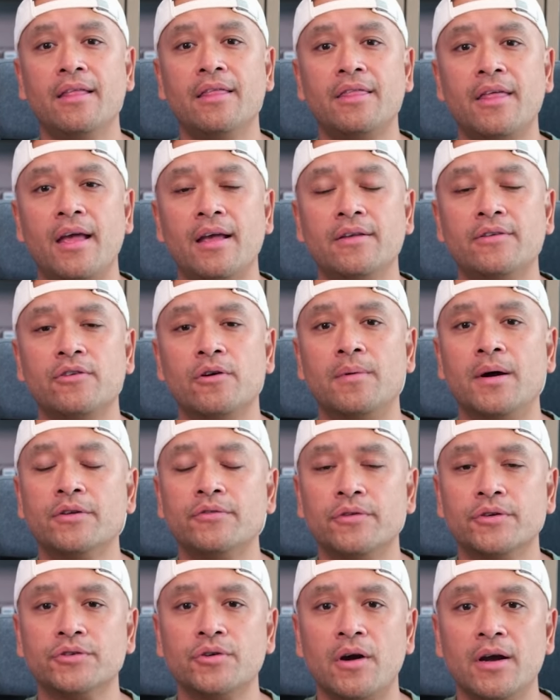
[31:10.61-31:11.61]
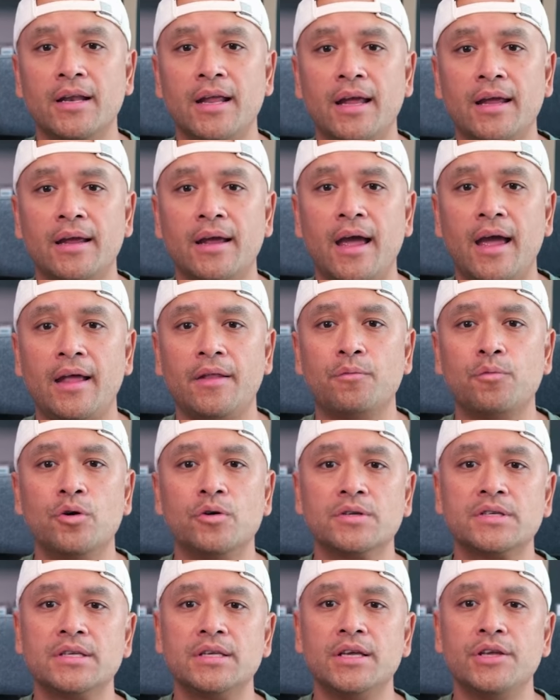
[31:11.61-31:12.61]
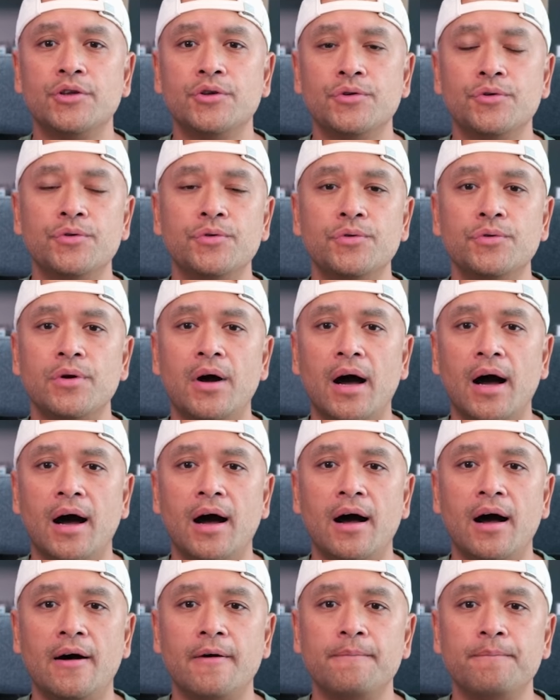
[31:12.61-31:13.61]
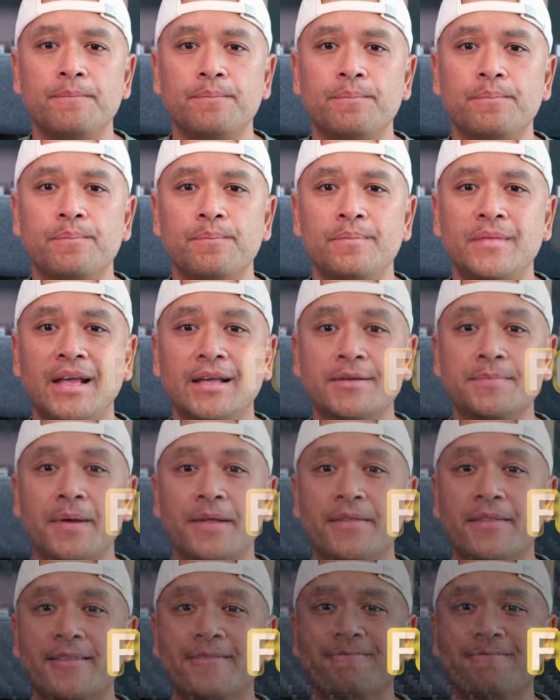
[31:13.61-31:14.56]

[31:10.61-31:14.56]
thanks so much for joining, and we'll see you next month.